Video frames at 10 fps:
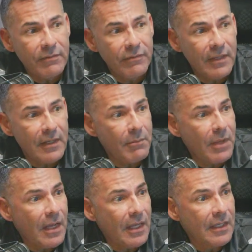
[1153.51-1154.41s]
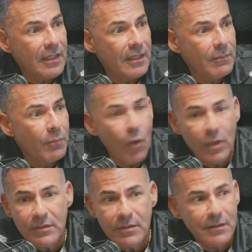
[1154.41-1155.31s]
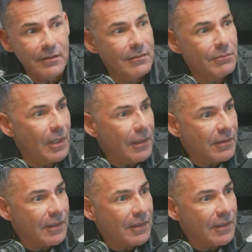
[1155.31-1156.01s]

fed by poison milk,